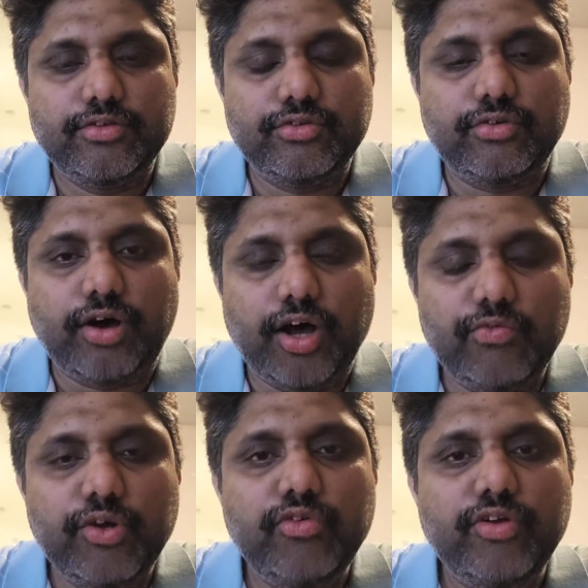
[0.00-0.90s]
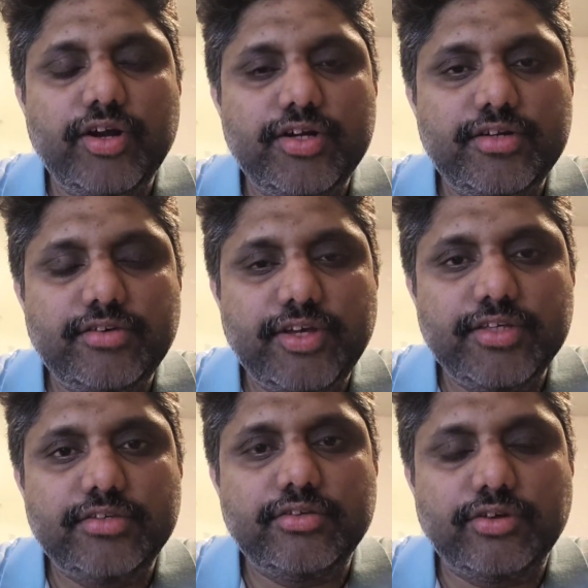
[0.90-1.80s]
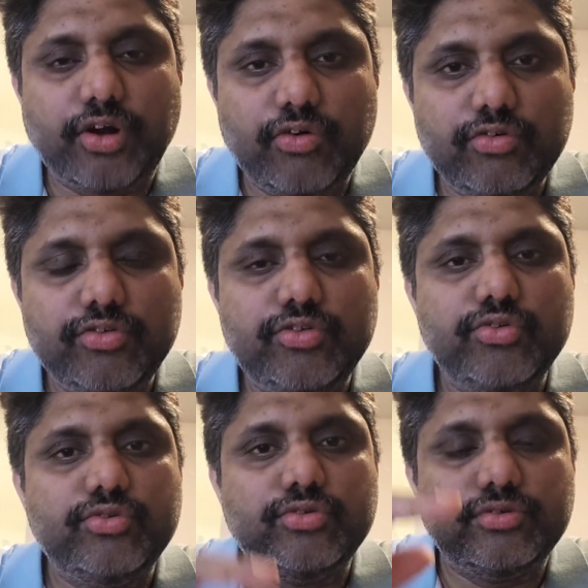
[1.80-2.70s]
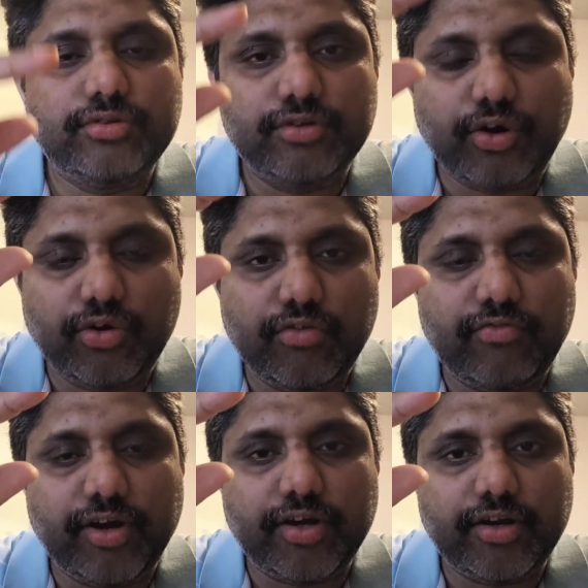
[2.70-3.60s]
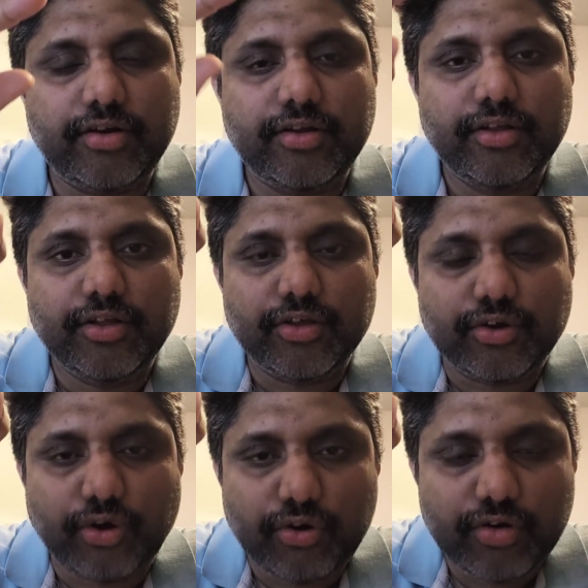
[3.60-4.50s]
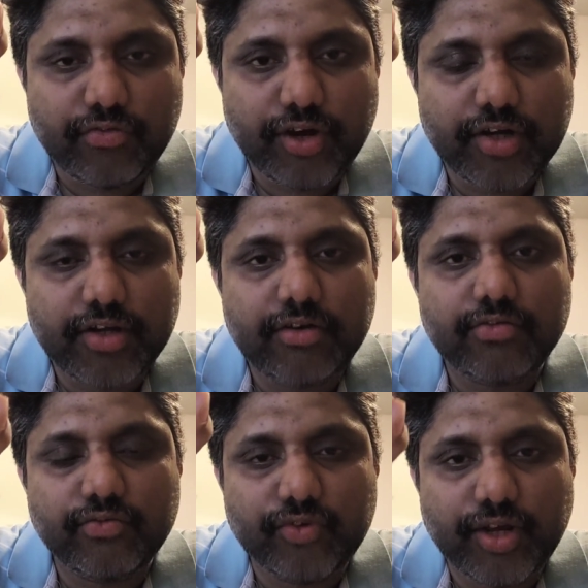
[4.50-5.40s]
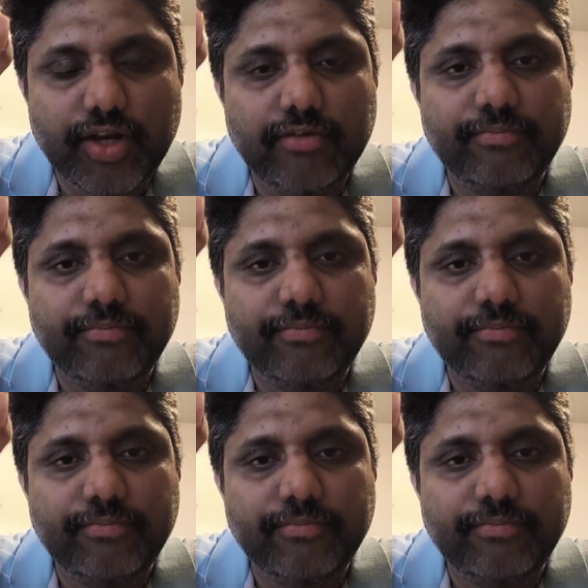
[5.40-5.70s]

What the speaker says: So R1 will advertise routes to Route Reflector. Route Reflector will